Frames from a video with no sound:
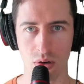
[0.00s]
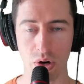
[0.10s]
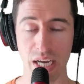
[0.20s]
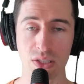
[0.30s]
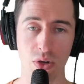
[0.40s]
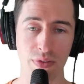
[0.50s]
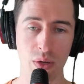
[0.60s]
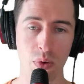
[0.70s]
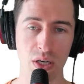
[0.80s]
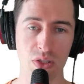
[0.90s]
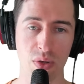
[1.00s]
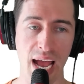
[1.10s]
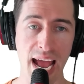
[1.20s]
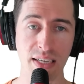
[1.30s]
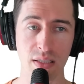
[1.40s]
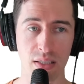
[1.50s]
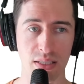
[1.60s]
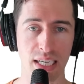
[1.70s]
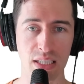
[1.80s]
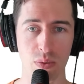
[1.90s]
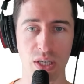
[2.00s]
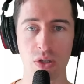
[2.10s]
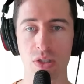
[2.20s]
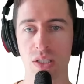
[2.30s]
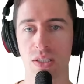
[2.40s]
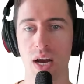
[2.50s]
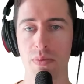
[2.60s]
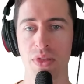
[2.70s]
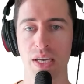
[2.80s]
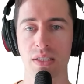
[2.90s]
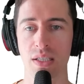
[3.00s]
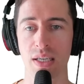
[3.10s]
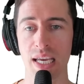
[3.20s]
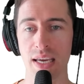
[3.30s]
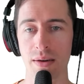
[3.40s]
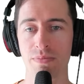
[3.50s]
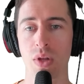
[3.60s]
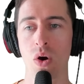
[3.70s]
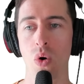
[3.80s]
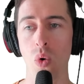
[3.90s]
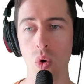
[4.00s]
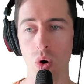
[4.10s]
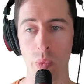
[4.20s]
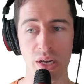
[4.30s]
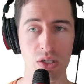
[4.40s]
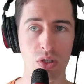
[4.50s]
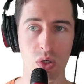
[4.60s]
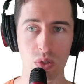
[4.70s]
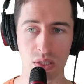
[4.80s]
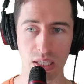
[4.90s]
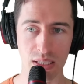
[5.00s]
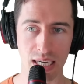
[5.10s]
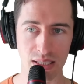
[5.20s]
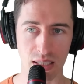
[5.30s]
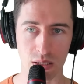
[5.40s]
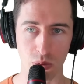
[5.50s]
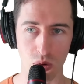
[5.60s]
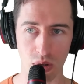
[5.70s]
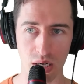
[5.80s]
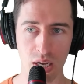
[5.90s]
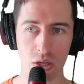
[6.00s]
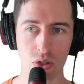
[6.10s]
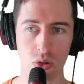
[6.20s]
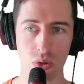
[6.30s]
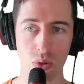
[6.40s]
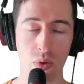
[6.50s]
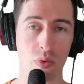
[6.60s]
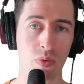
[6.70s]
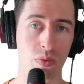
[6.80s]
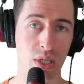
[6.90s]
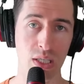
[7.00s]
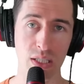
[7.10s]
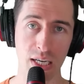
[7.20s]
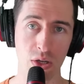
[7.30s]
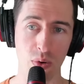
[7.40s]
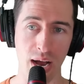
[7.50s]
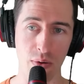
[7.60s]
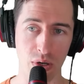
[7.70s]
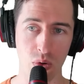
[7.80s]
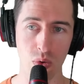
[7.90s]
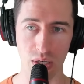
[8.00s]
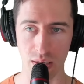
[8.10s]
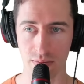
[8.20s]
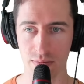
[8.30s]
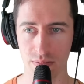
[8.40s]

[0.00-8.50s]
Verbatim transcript: Okay, so if we wanted to add to this test, we could just type things in here, or we could use the Test Explorer to continue our recording.